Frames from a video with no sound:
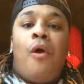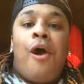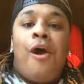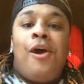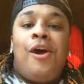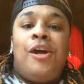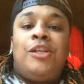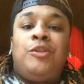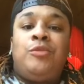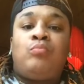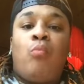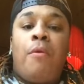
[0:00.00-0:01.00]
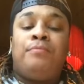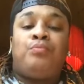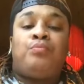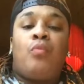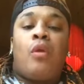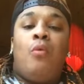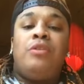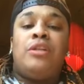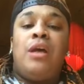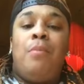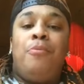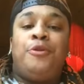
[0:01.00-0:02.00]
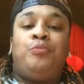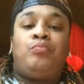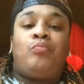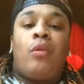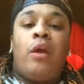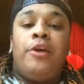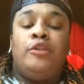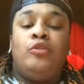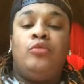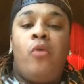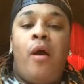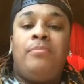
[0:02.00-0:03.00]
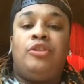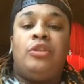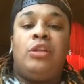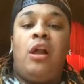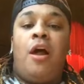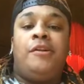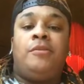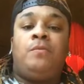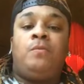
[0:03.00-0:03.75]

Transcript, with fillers: Hey. What's up, boo? How you doing, Miss Shalana?